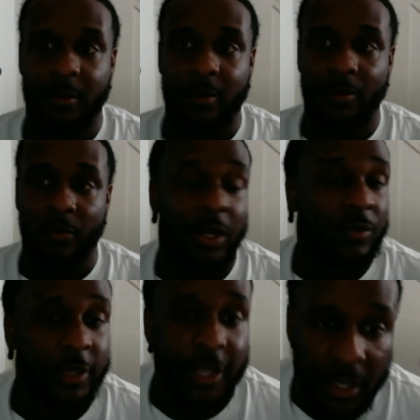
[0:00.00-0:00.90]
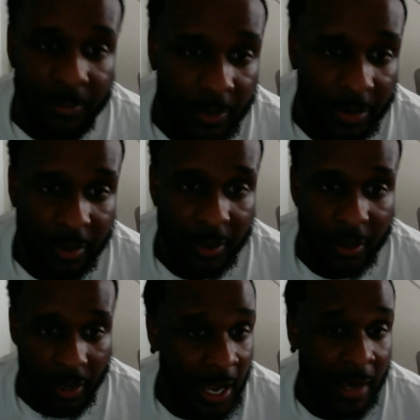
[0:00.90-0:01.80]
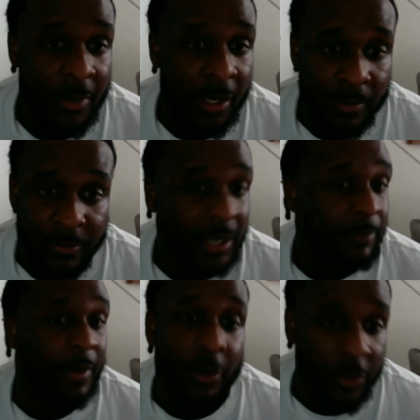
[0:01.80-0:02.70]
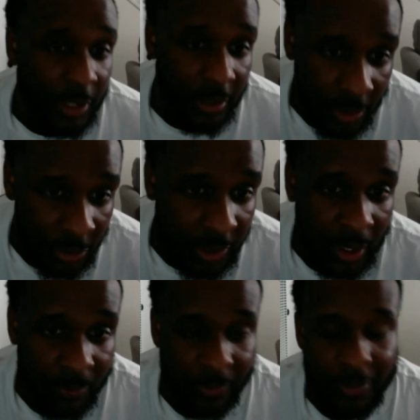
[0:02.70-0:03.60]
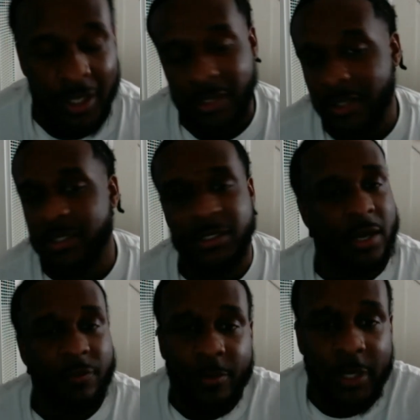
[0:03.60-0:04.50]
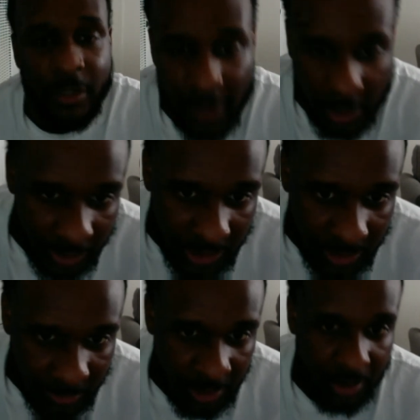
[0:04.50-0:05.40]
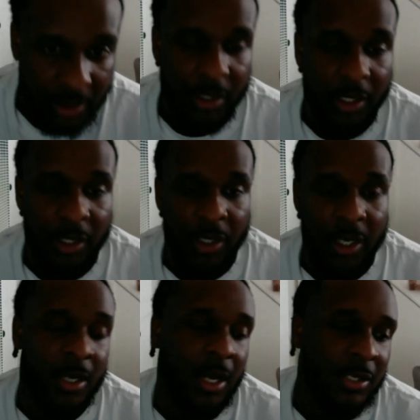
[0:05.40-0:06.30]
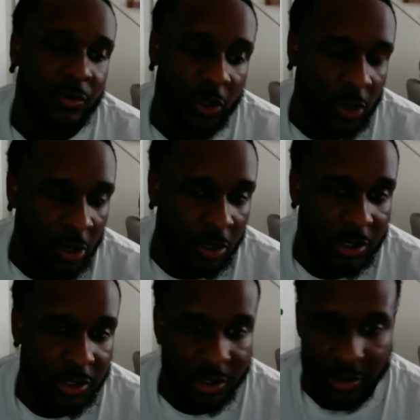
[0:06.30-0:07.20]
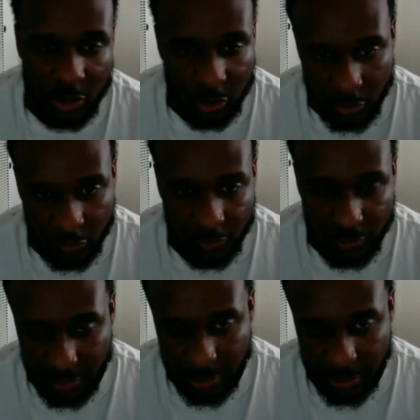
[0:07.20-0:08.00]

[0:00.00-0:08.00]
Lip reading: whatever camp I'm in being better than another camp. It's never been about that to me, as regards to the truth. You